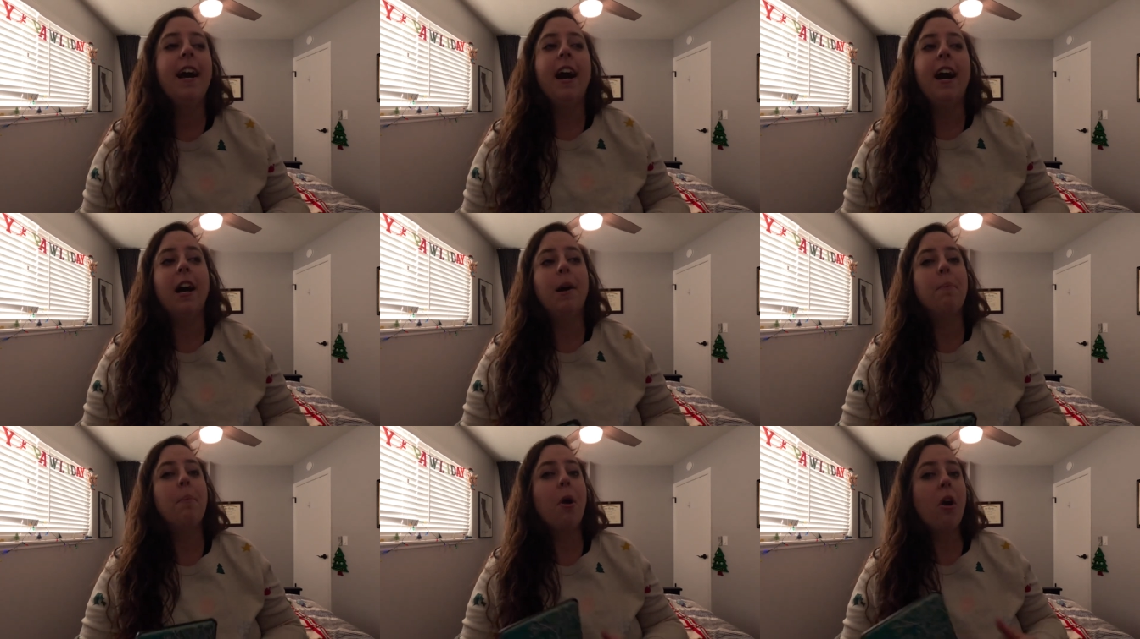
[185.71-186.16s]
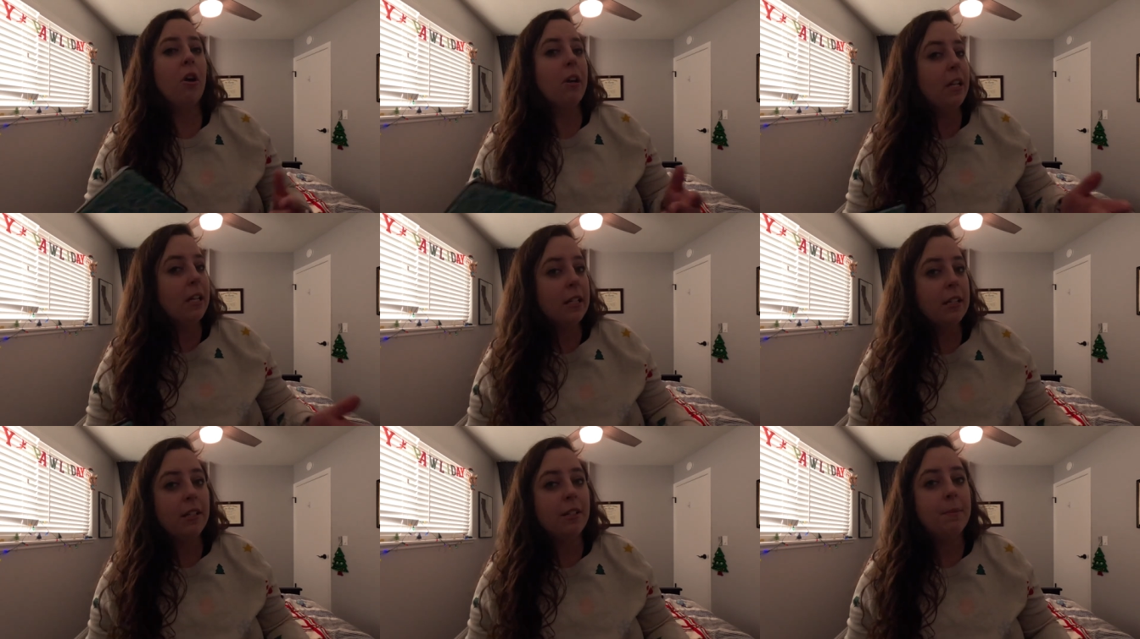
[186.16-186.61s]
Uh,
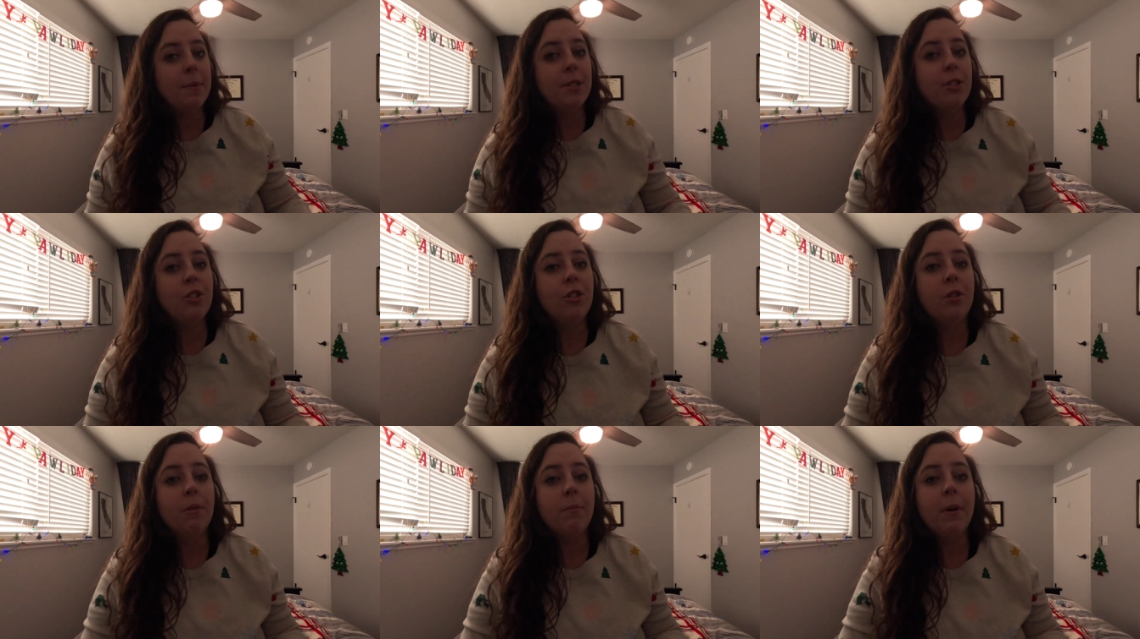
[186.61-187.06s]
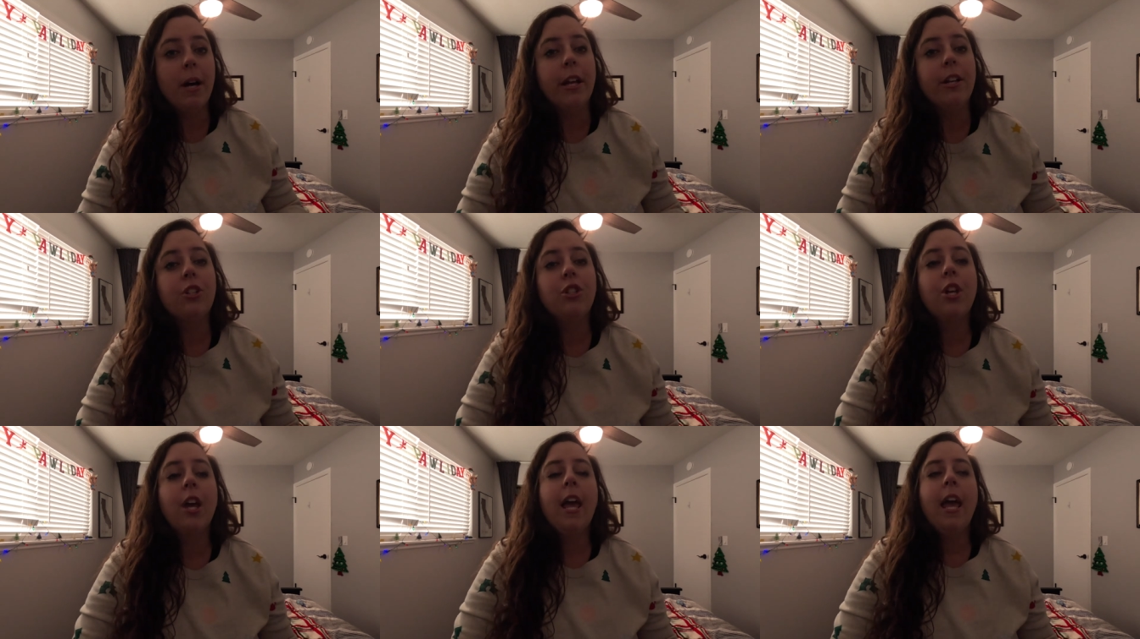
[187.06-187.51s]
partied a little bit too
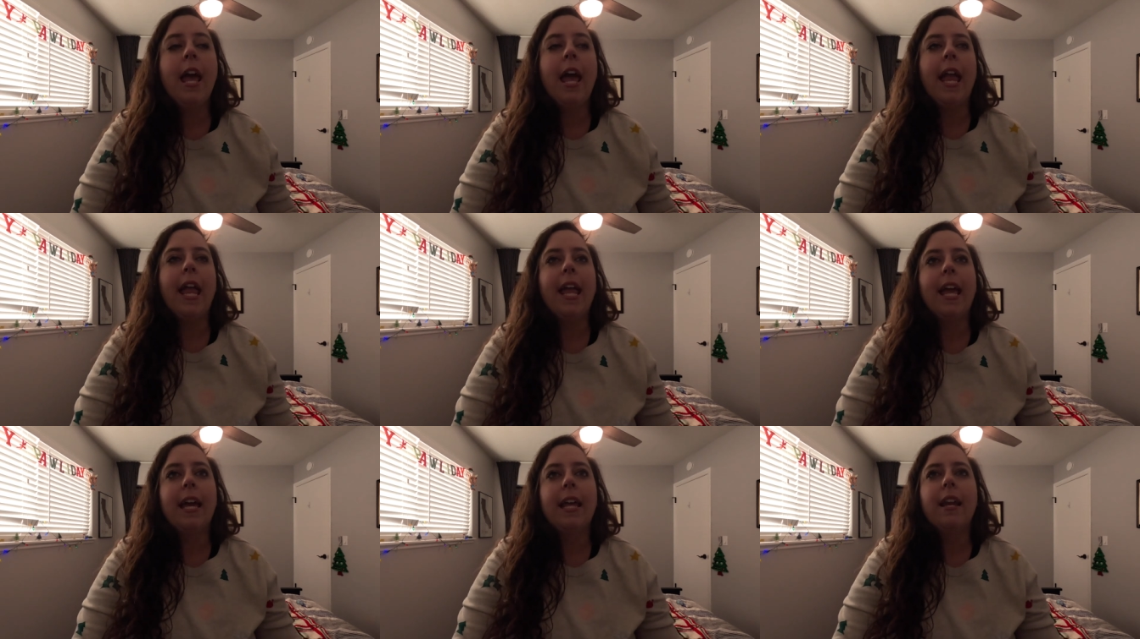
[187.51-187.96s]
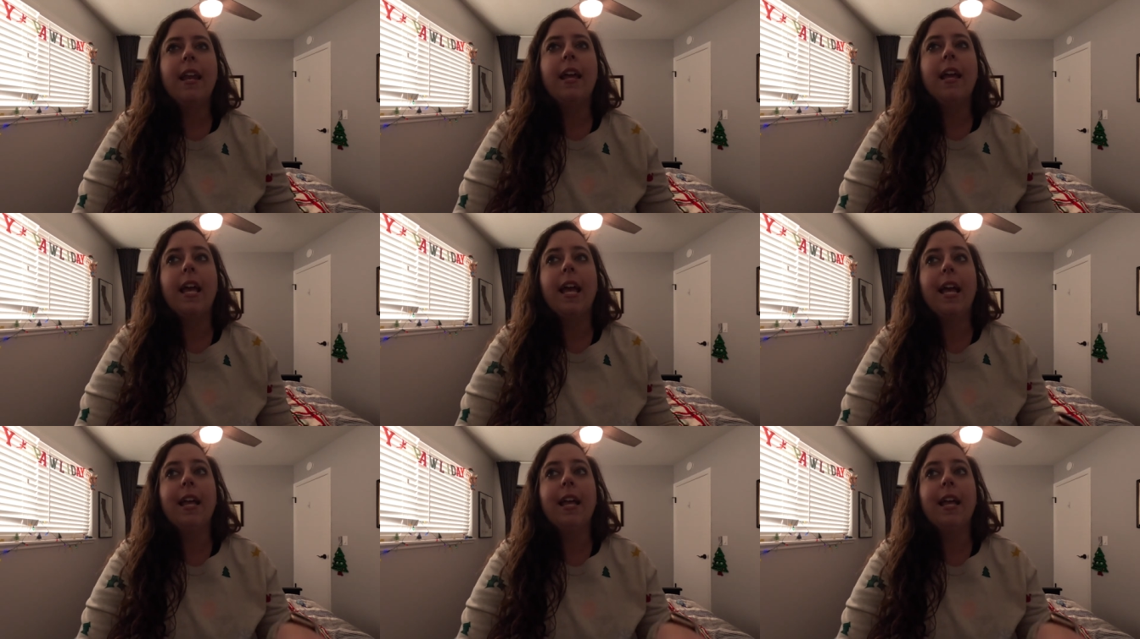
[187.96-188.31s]
much. And